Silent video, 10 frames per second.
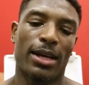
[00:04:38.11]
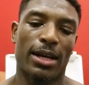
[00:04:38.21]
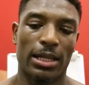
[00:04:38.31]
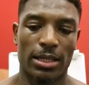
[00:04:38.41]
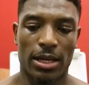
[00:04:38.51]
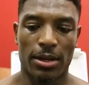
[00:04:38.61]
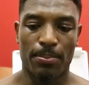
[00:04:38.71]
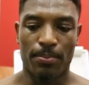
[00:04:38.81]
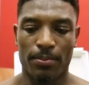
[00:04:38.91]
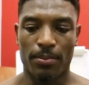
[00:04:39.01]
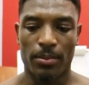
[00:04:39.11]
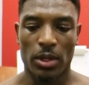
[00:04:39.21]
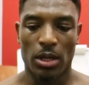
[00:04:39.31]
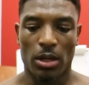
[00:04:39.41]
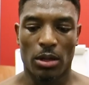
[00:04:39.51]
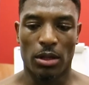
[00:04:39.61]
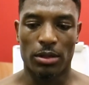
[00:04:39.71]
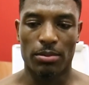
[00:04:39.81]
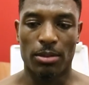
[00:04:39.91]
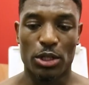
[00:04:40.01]
And
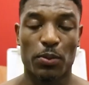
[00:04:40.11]
my